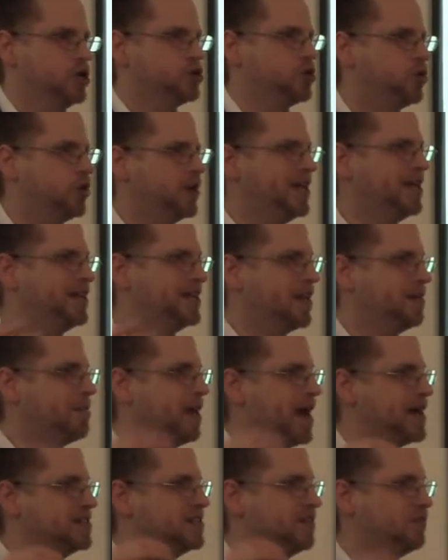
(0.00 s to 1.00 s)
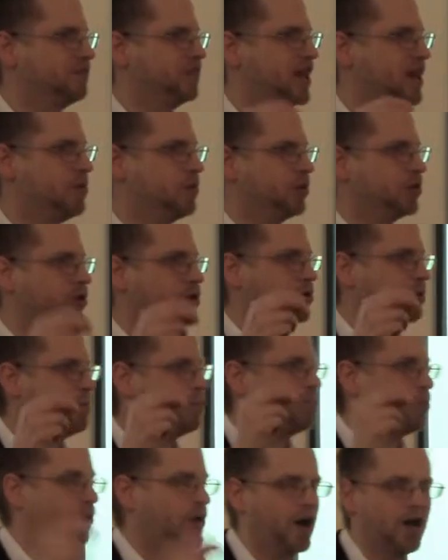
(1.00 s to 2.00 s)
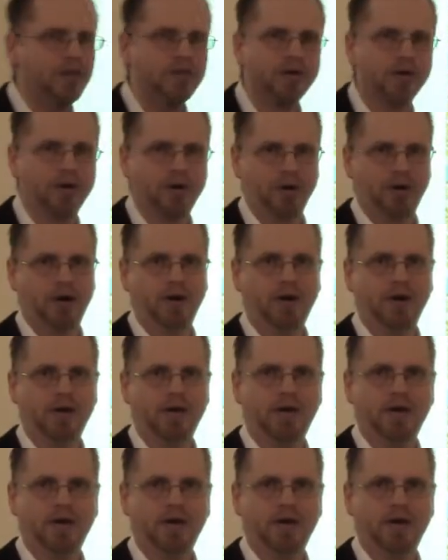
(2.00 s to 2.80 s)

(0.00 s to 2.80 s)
treat them as if they were your brother.